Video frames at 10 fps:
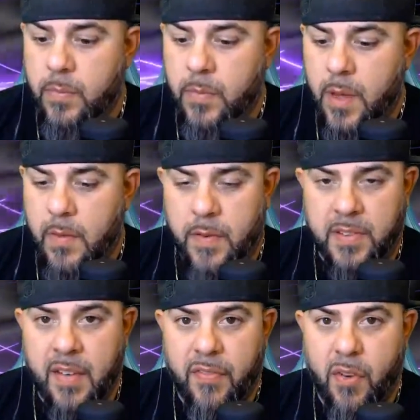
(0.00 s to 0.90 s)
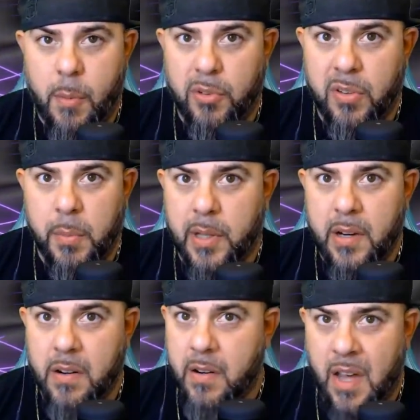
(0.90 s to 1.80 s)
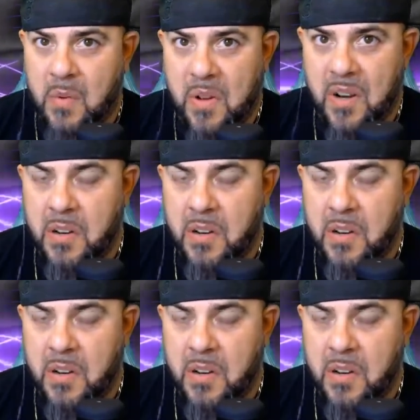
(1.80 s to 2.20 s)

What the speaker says: If it's not Farmer Simulator, I don't want it.